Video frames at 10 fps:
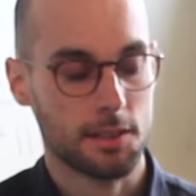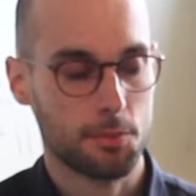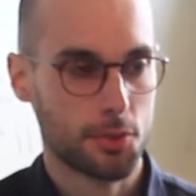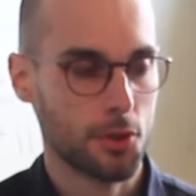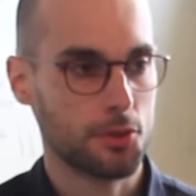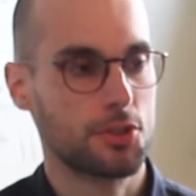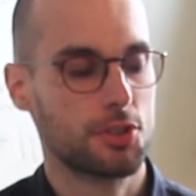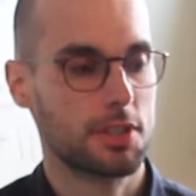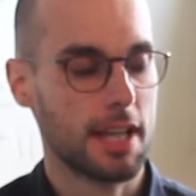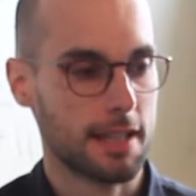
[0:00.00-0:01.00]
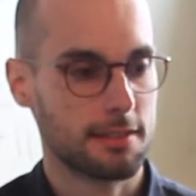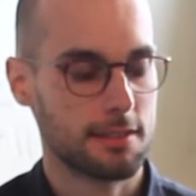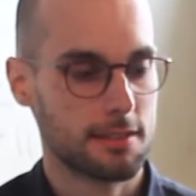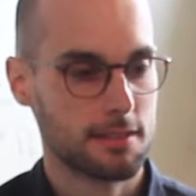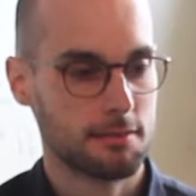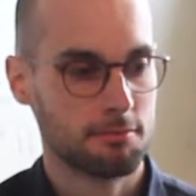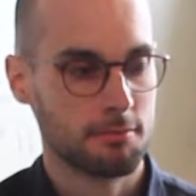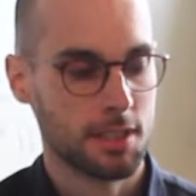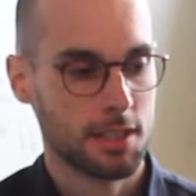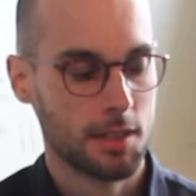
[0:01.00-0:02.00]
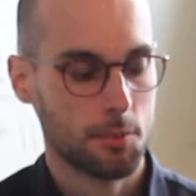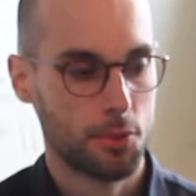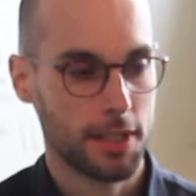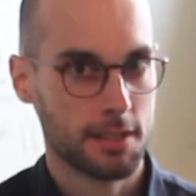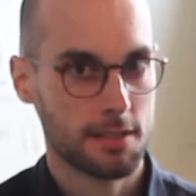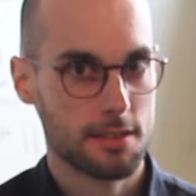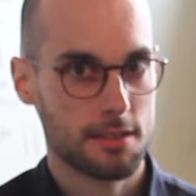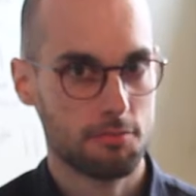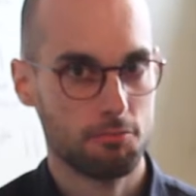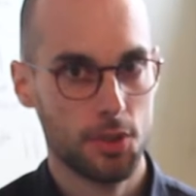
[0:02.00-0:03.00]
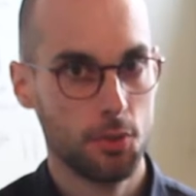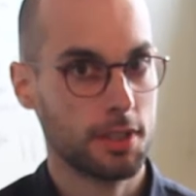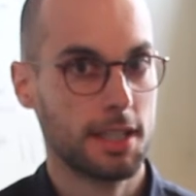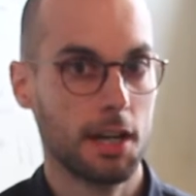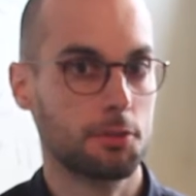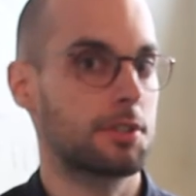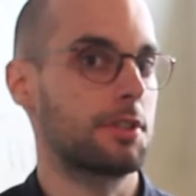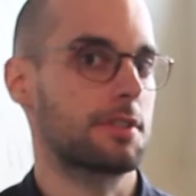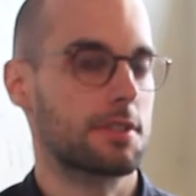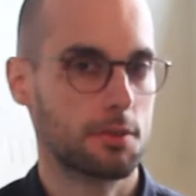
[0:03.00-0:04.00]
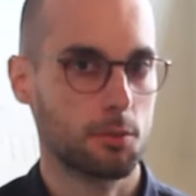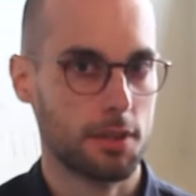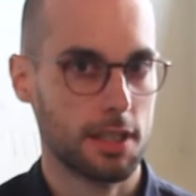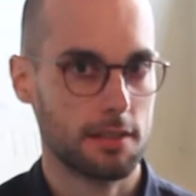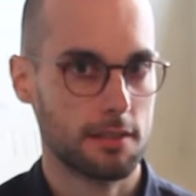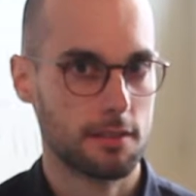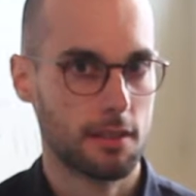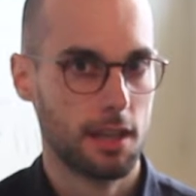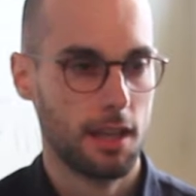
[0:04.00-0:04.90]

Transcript: an approach that brings new encounters with it.